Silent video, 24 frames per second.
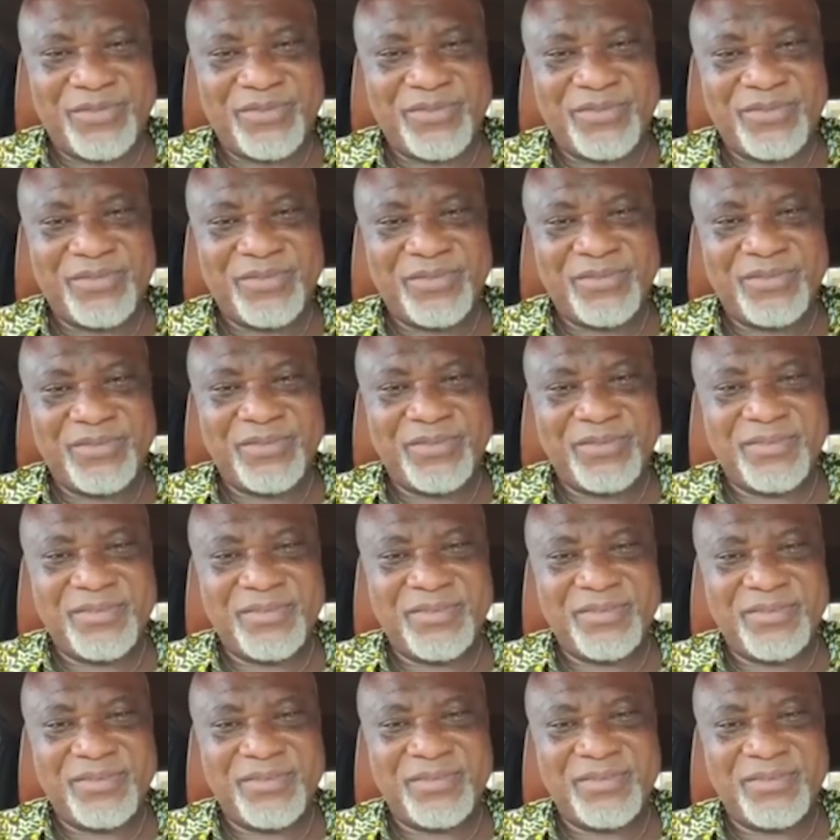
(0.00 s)

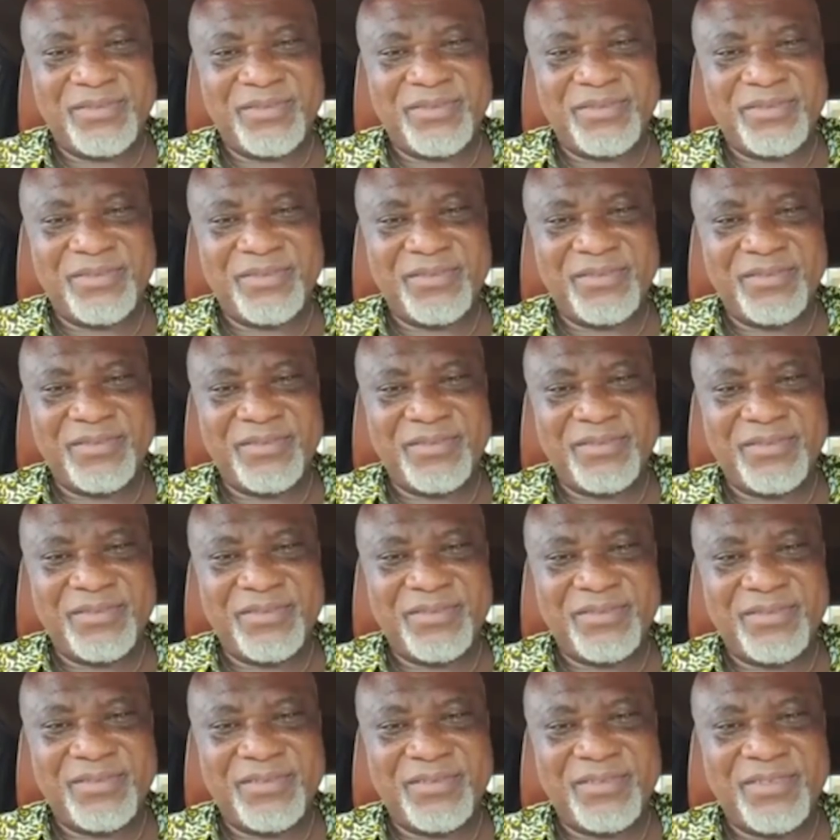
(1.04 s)

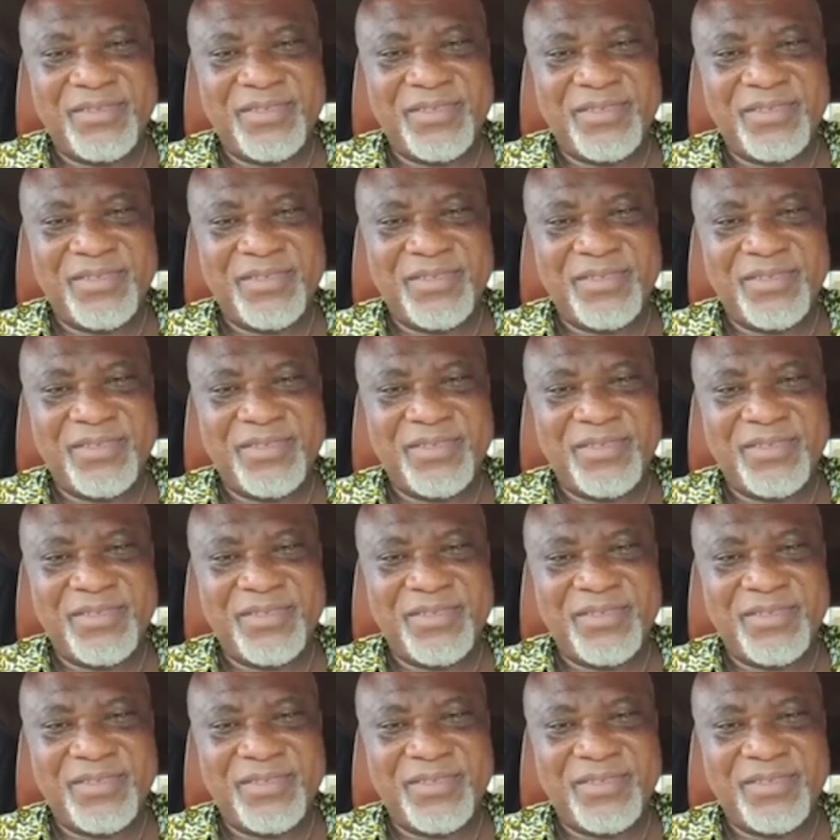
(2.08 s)
[no speech]